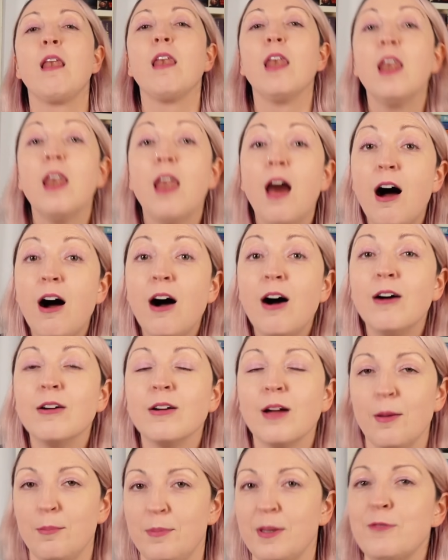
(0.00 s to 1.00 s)

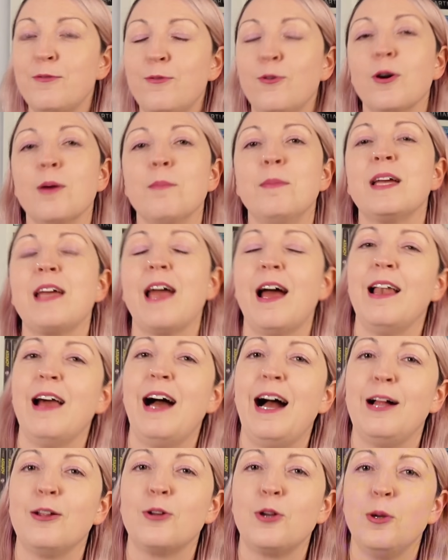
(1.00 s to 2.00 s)
long before Miguel
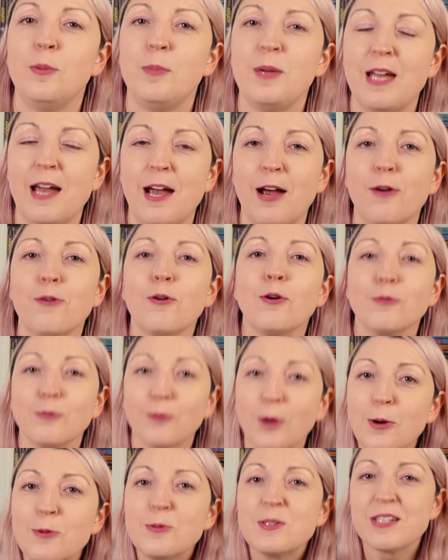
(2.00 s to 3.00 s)
Alcubierre
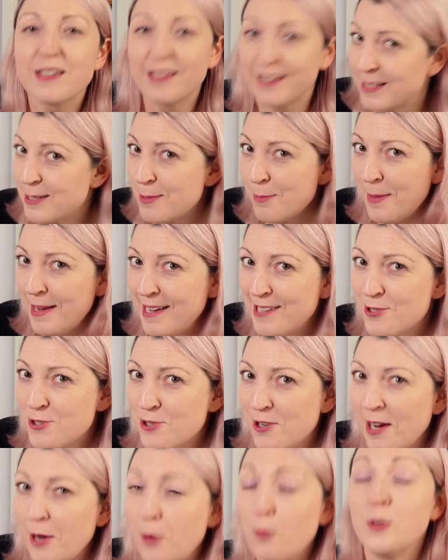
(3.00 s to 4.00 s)
wrote his
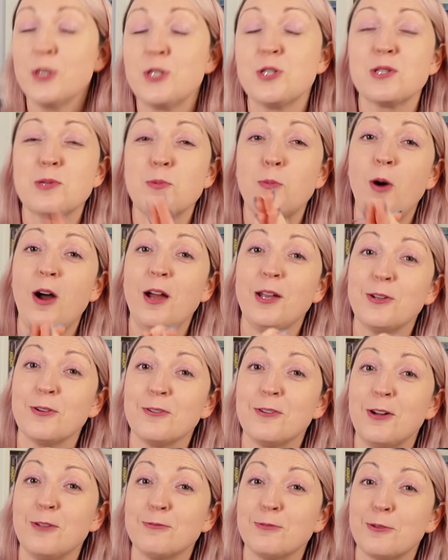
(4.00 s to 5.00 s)
metric, which is what
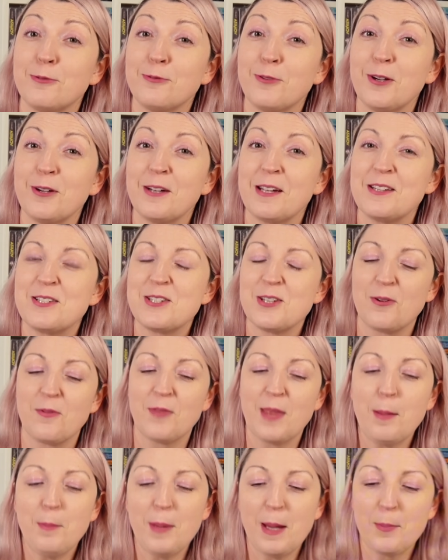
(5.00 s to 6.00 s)
you're all referring to.
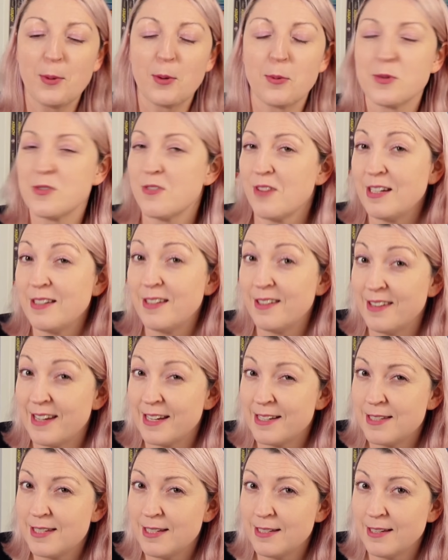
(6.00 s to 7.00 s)
That paper was written in
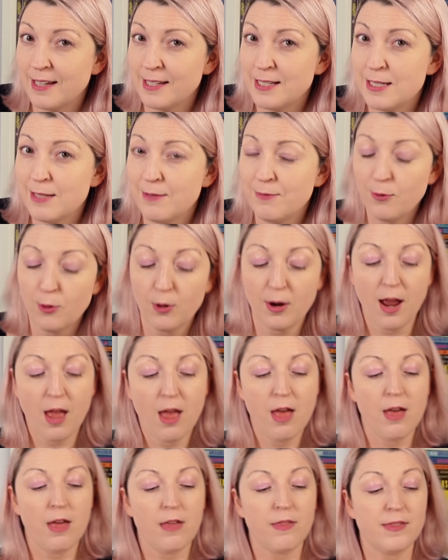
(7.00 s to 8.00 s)
1994.
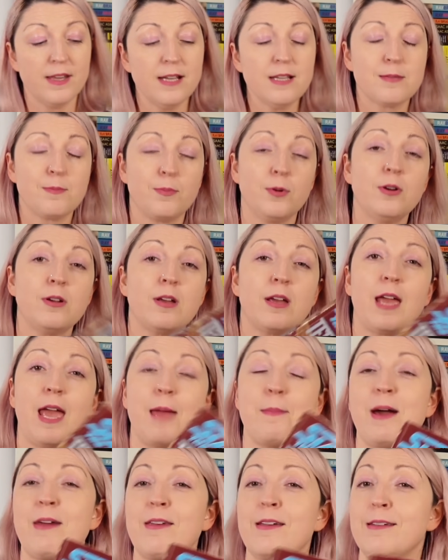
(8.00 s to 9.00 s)
This book
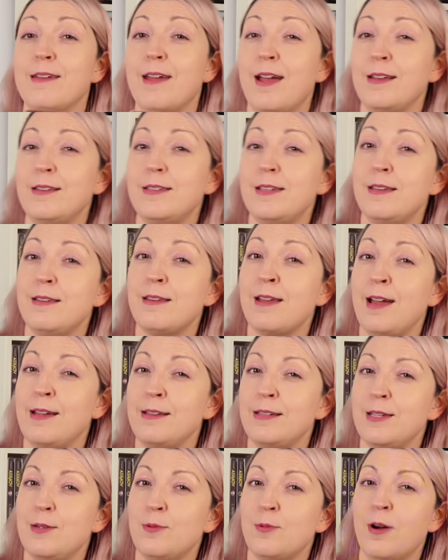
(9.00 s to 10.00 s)
came out in
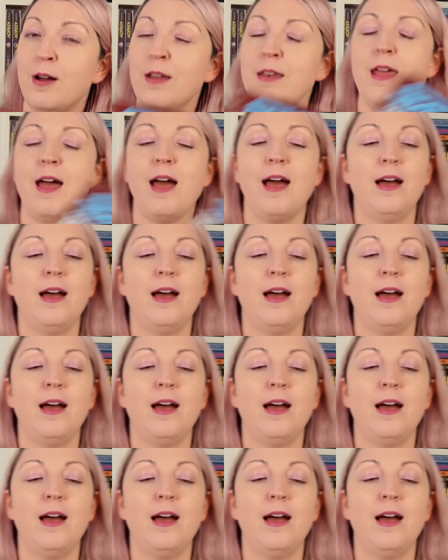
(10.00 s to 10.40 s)
1991,